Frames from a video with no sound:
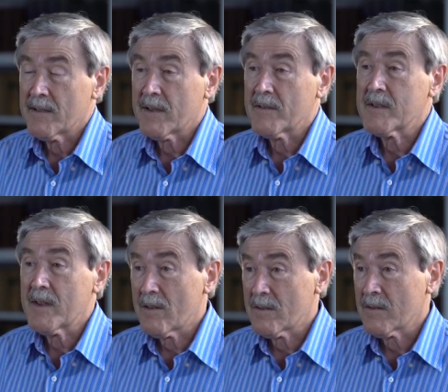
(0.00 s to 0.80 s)
And so the
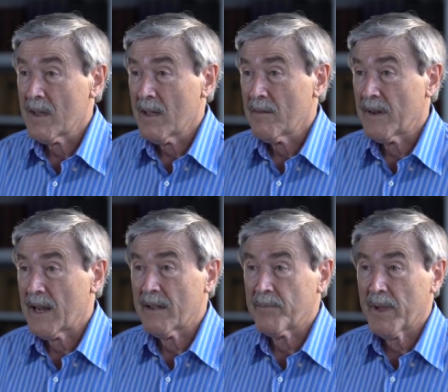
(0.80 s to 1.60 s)
search for
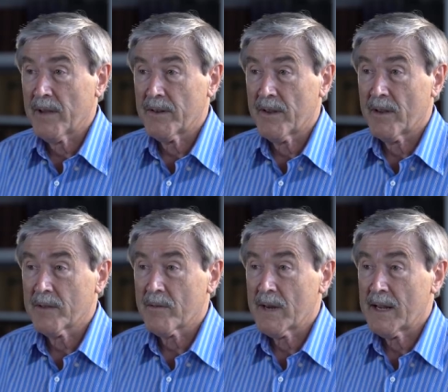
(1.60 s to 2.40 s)
life beyond
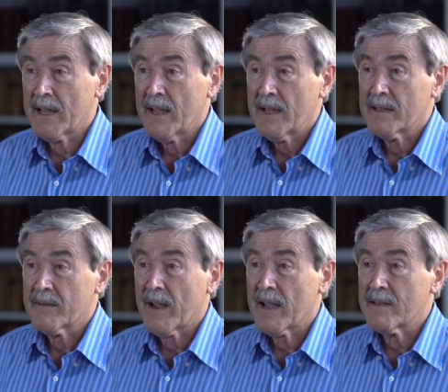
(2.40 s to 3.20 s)
Earth really
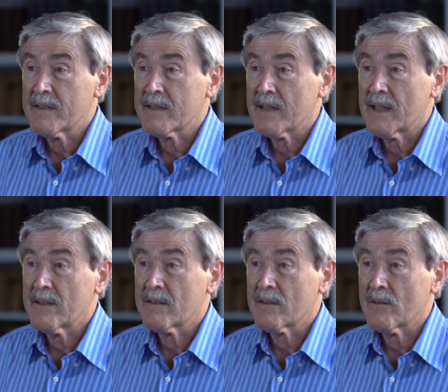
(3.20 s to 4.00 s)
divides
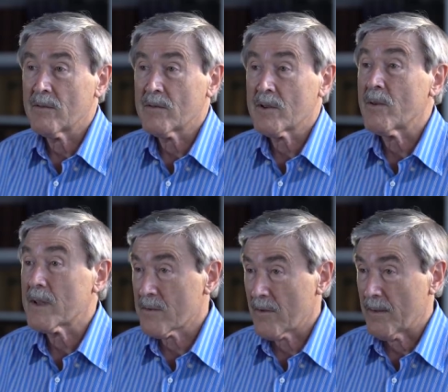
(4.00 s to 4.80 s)
into two
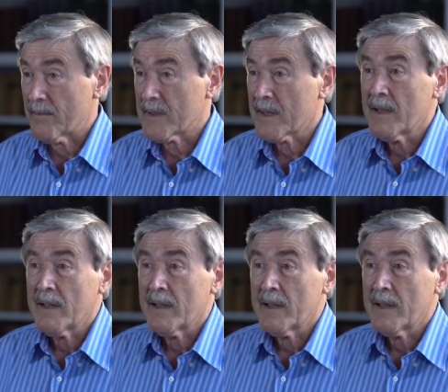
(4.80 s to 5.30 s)
extremes.